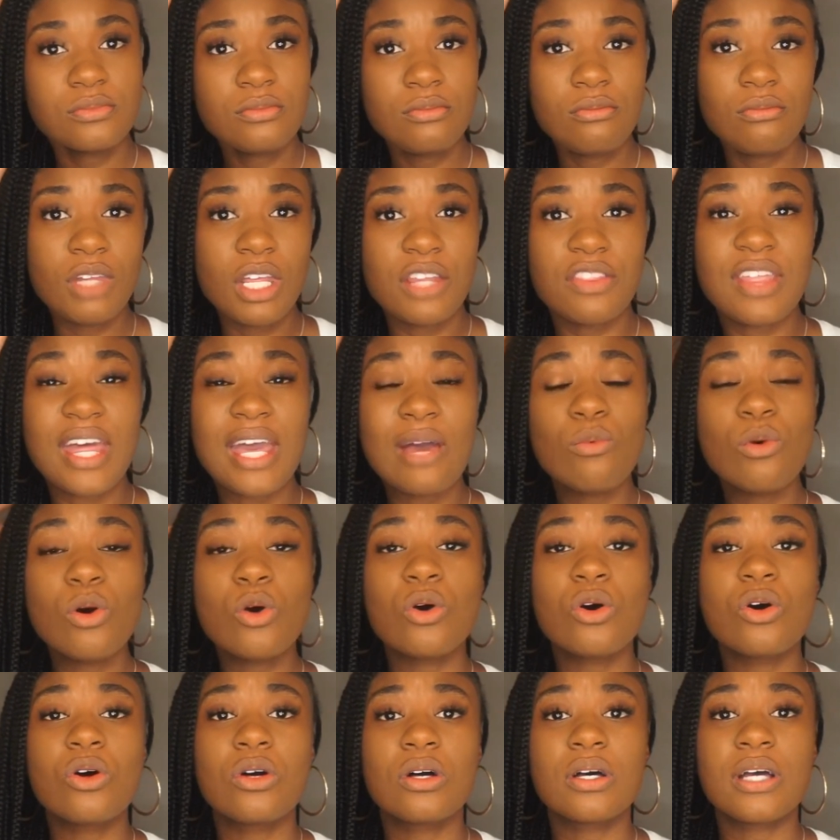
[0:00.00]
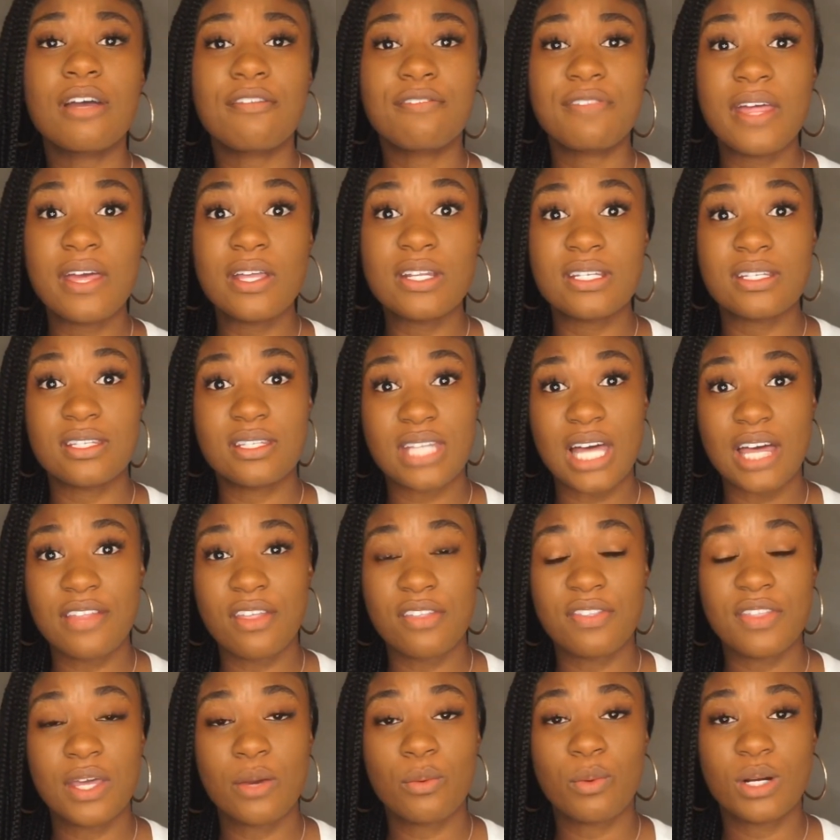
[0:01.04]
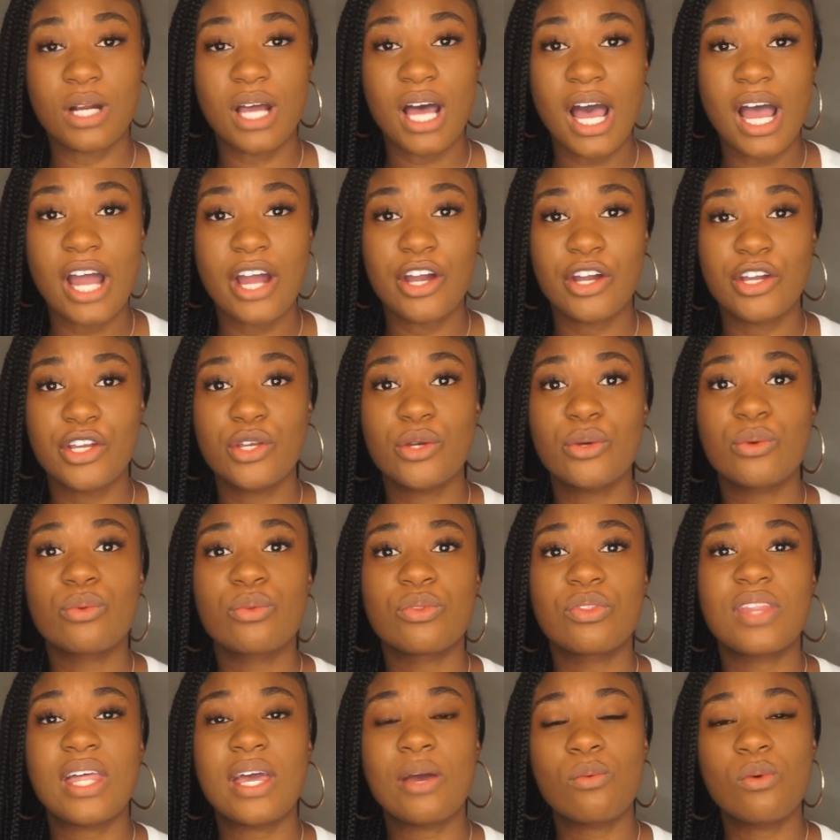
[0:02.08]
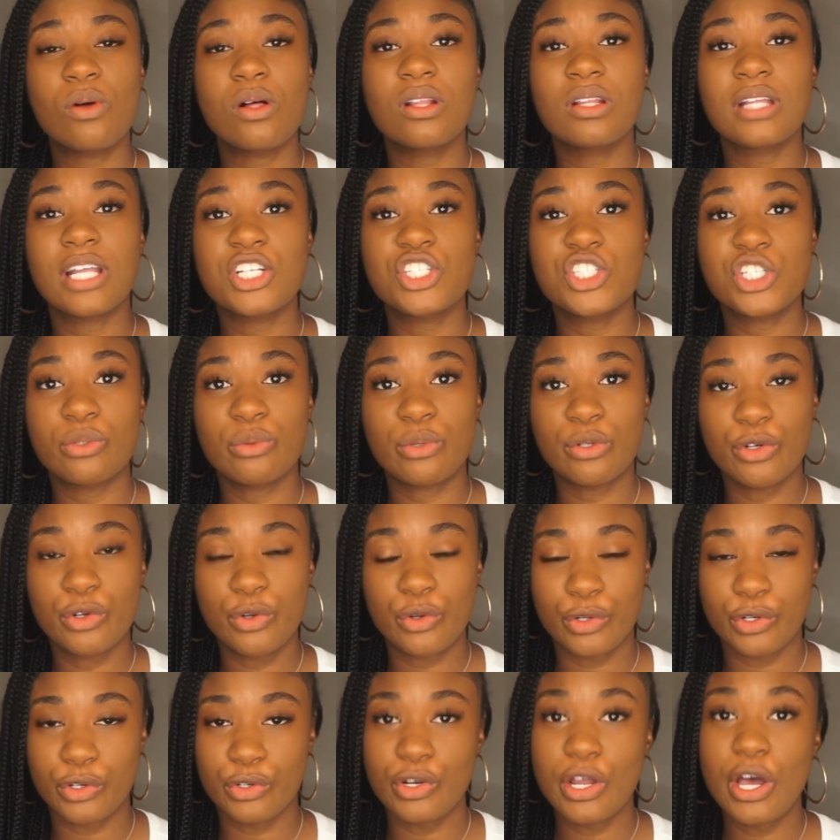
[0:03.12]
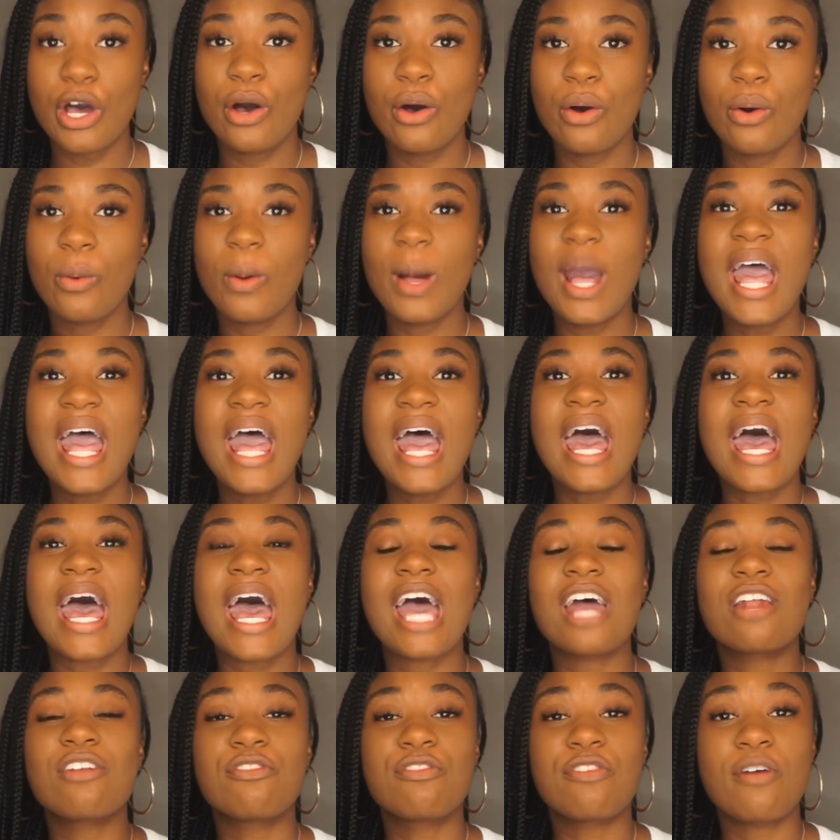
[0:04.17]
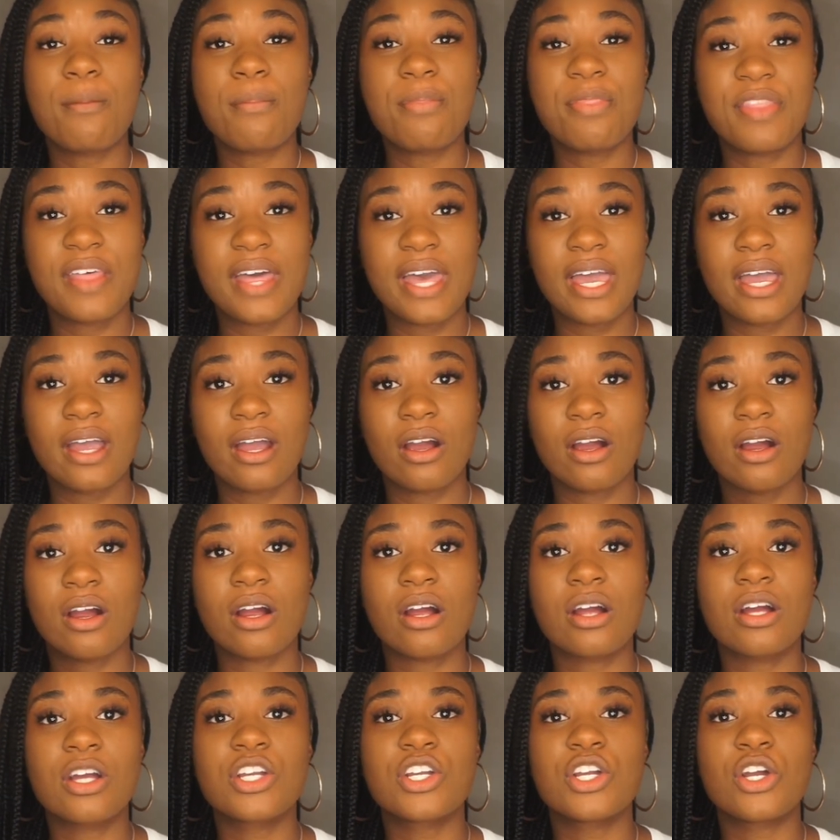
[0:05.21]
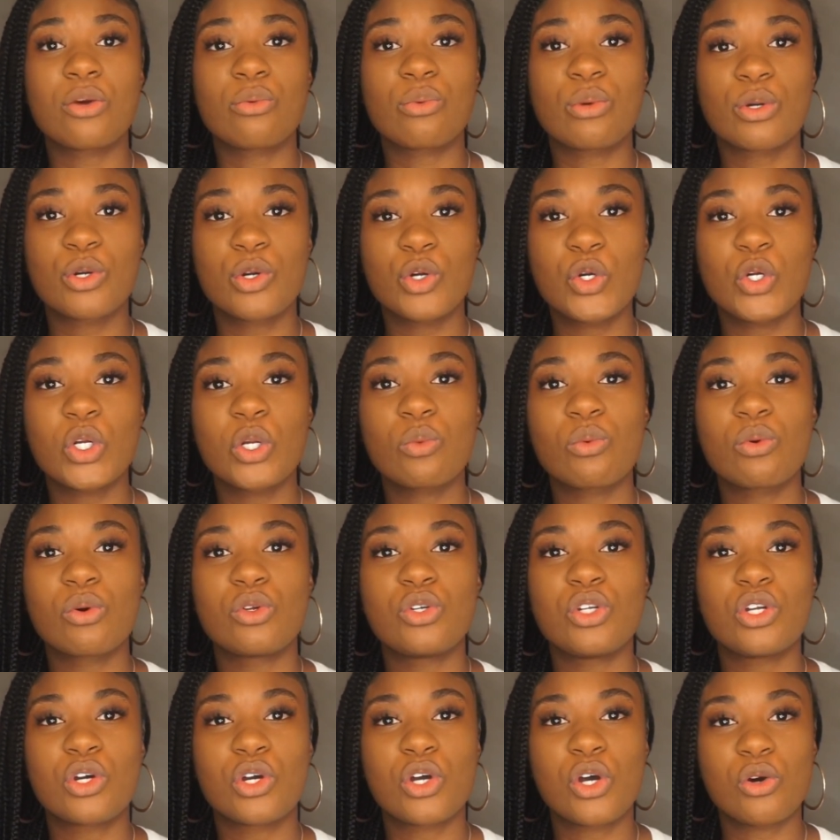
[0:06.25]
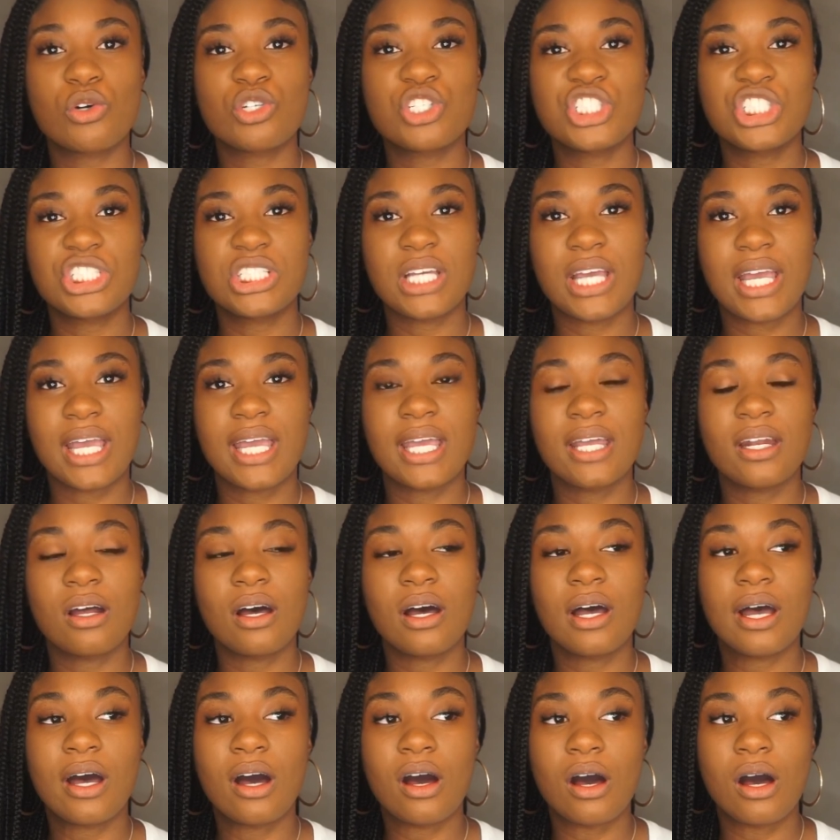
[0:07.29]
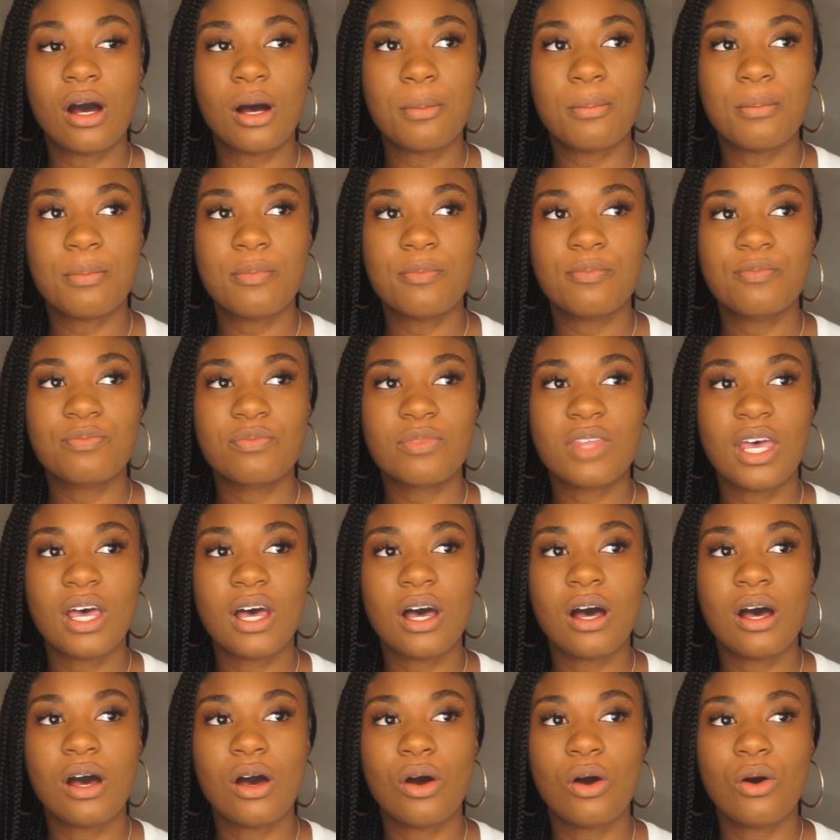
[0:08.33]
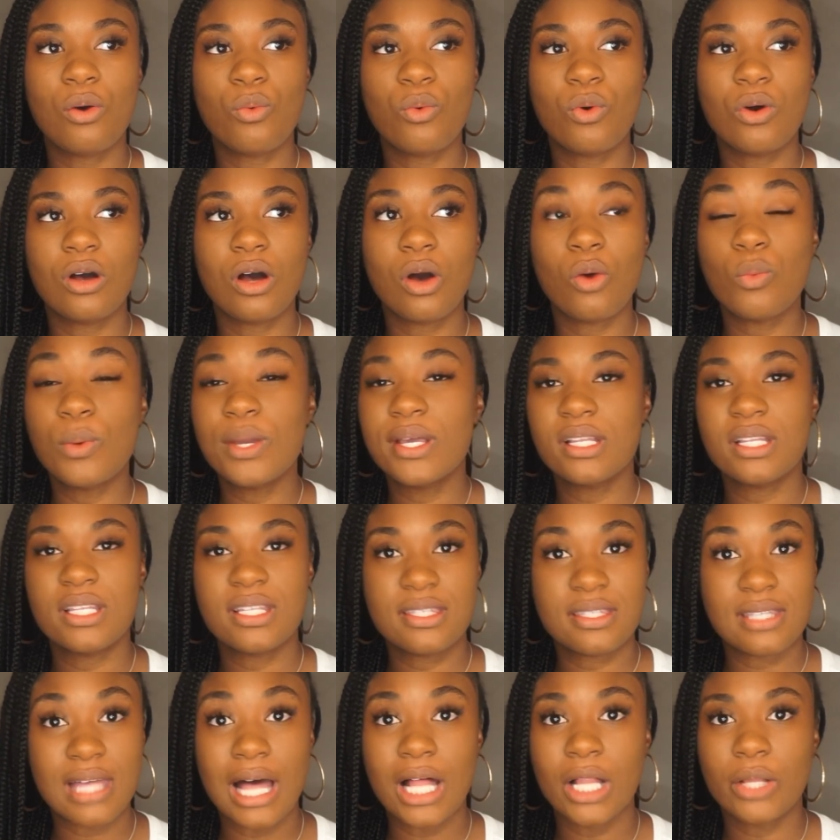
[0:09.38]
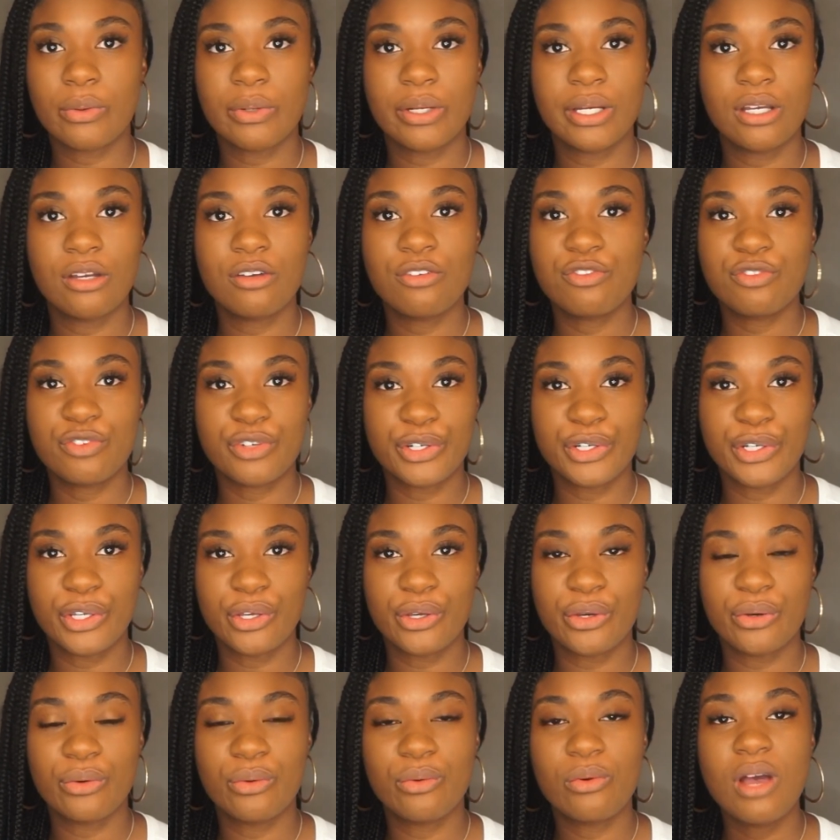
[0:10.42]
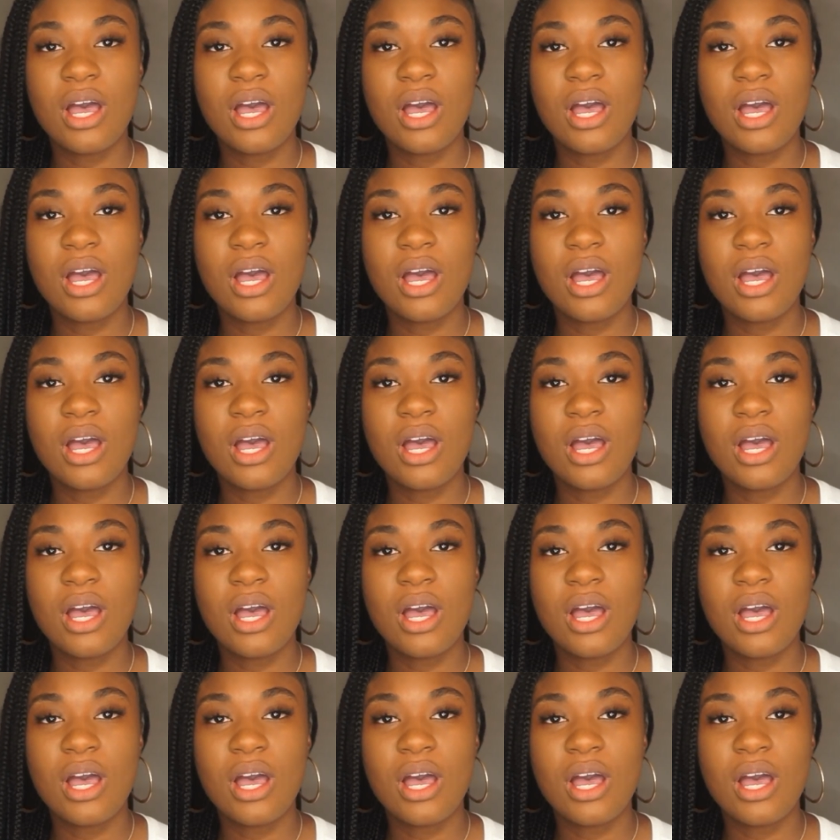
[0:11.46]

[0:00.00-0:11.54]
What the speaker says: if they decide that they want to hire you, they will let your recruiter know, and from there your recruiter will negotiate a weekly salary for you.